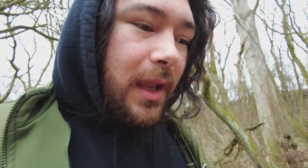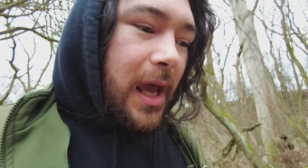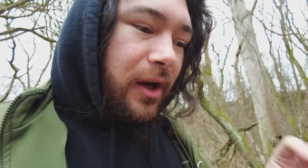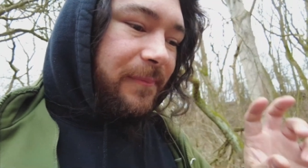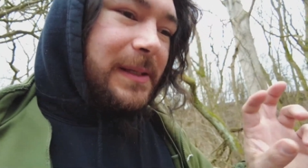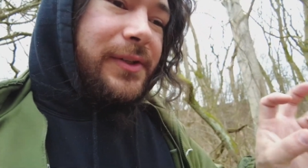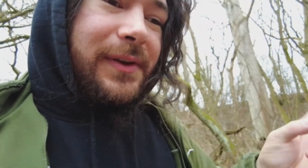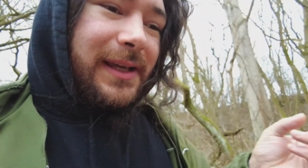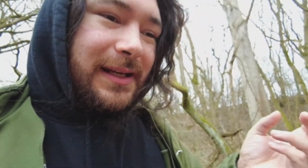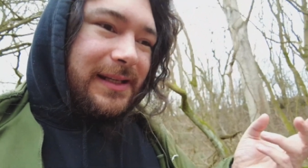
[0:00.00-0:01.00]
and I've been
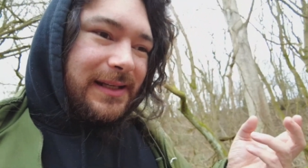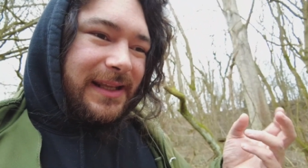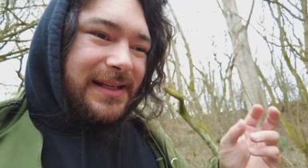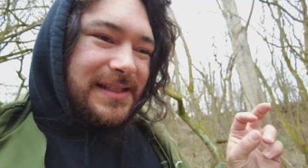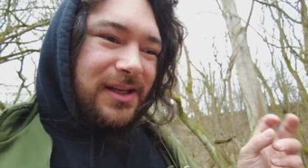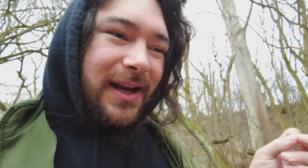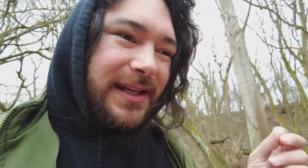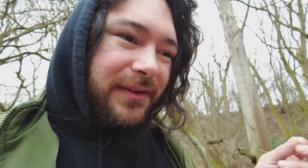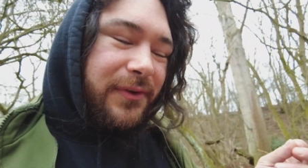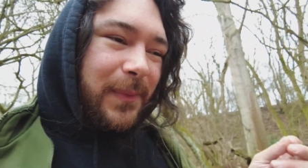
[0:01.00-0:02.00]
doing it in, in, a
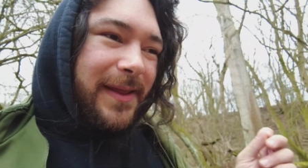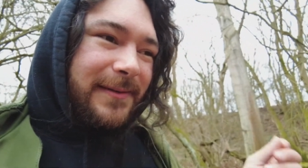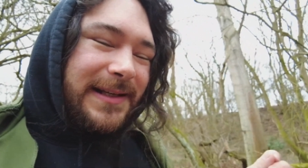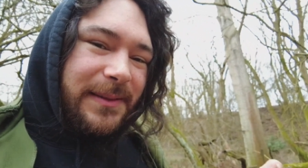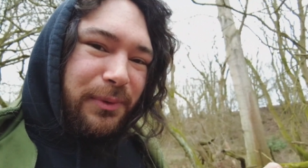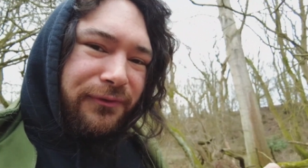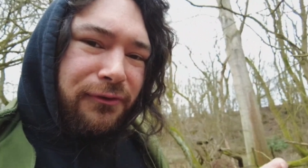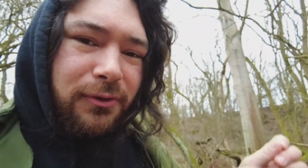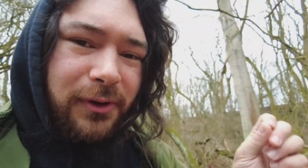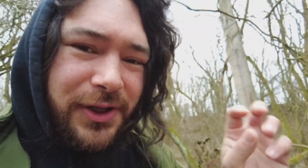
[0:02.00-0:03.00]
slightly different way than I did
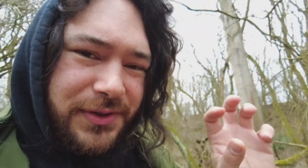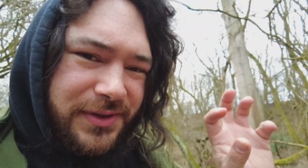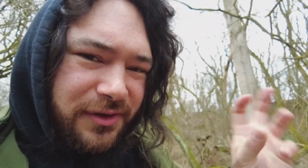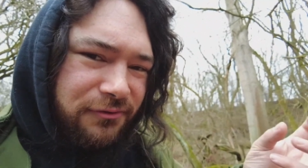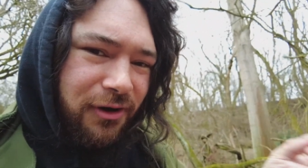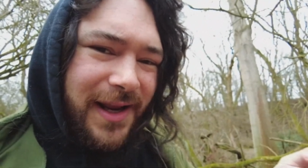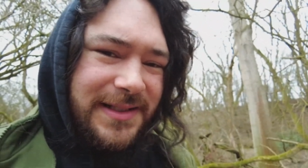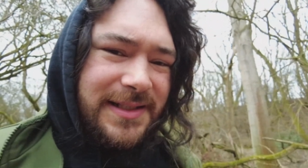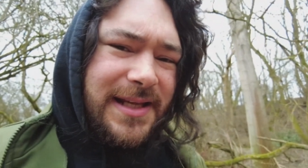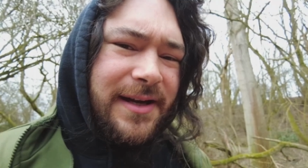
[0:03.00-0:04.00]
before I used to
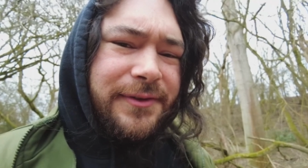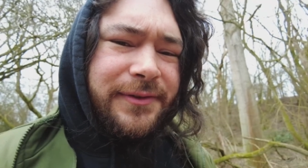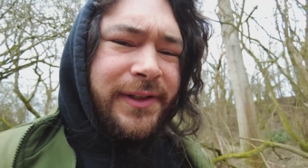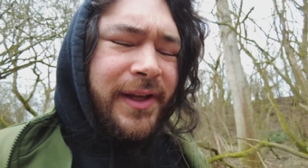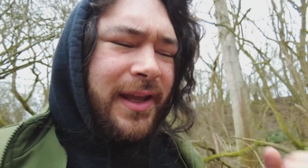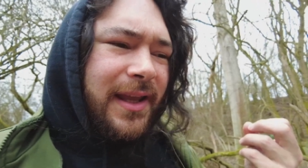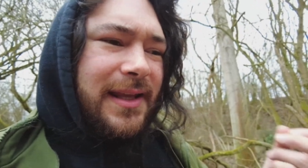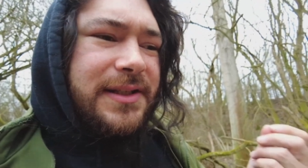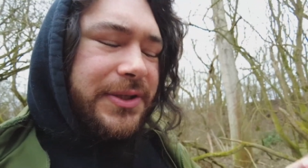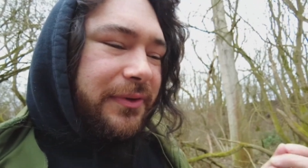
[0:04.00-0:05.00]
grind it down
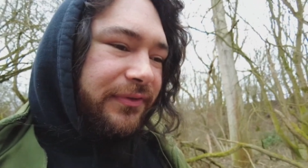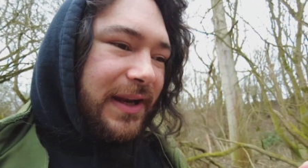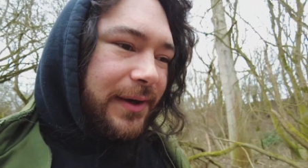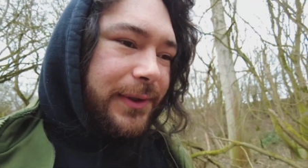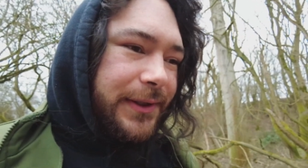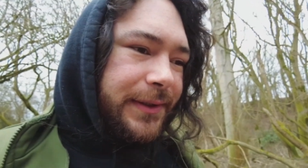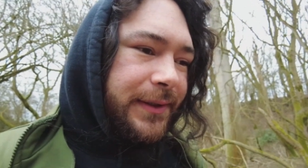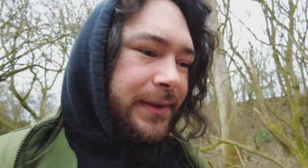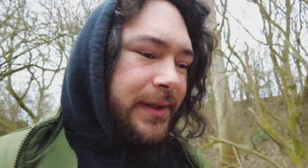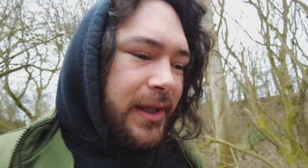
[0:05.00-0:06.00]
into a flour
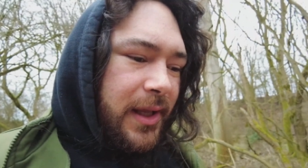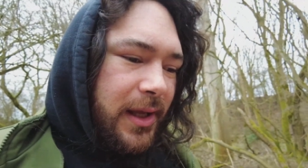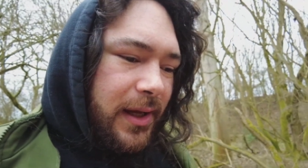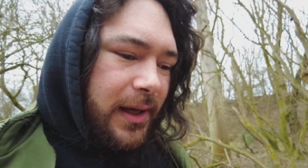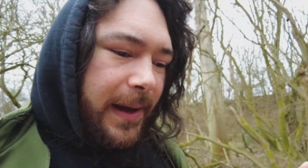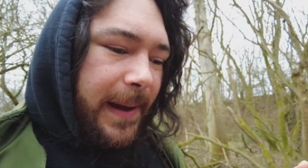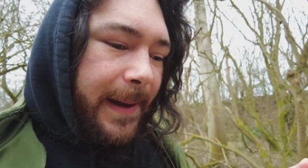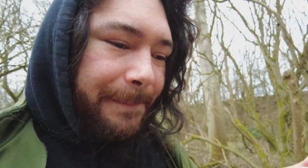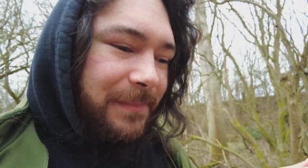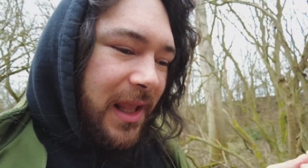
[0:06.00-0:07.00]

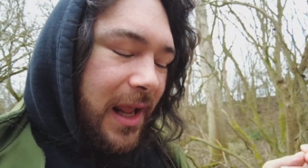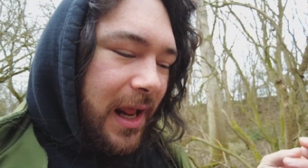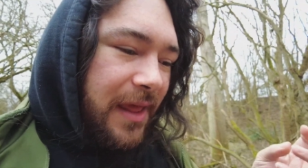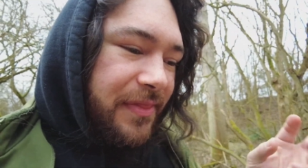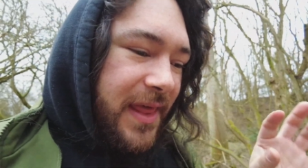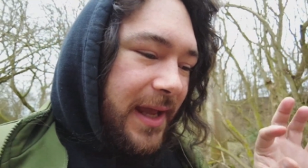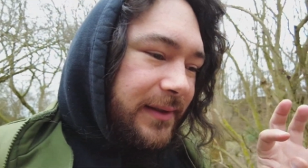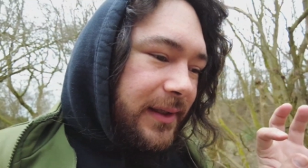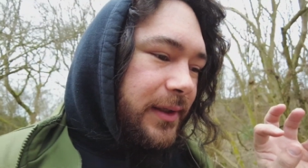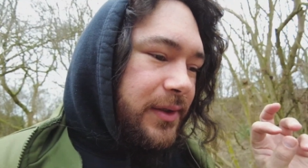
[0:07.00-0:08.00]
um, and
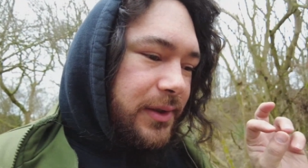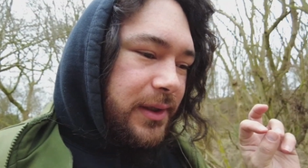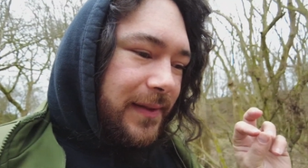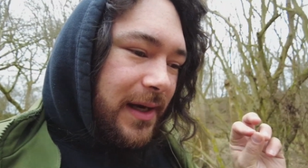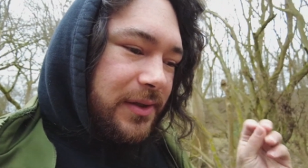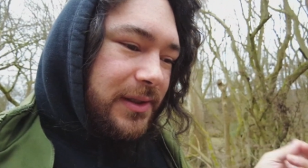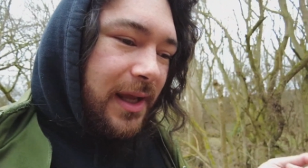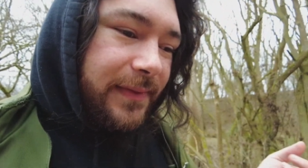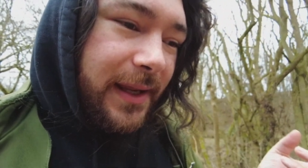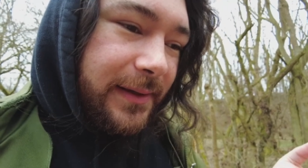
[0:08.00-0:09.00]
then and then
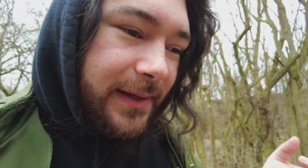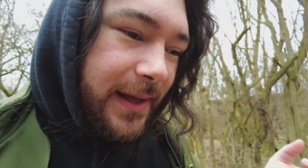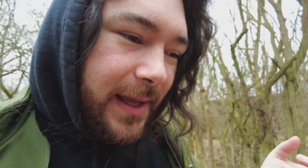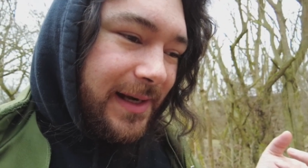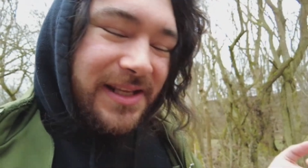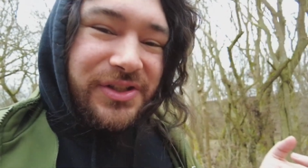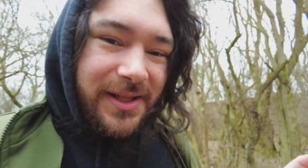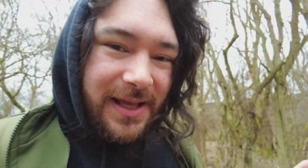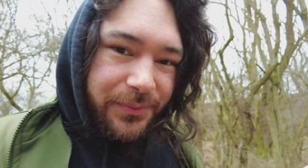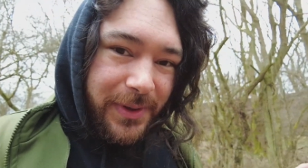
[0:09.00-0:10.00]
and then uh, leach
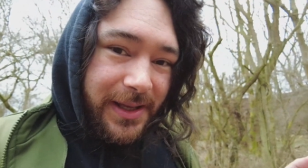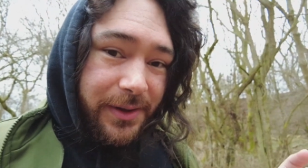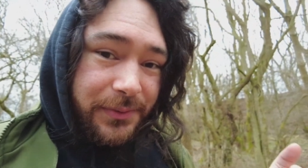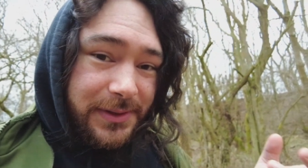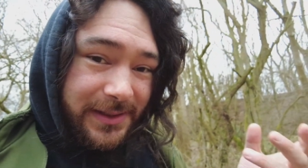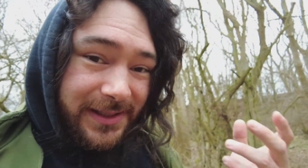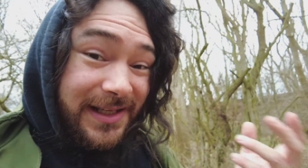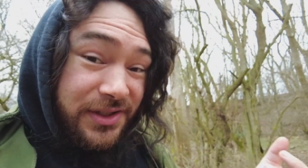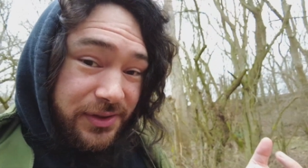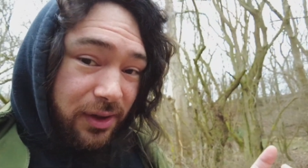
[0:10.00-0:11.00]
it that way it was it
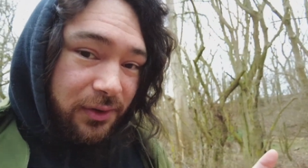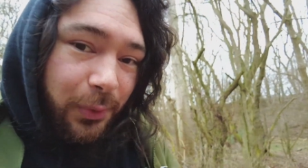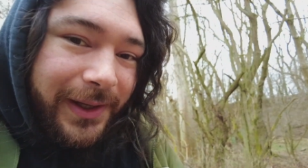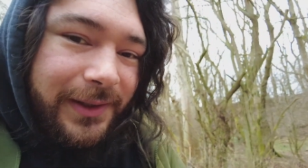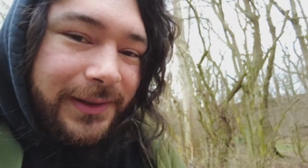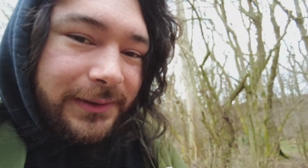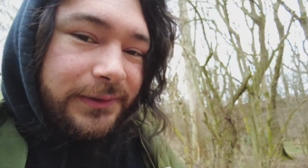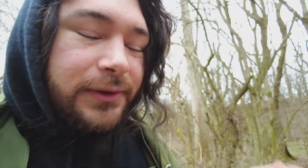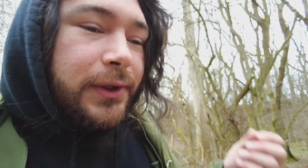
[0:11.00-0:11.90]
leached a lot quicker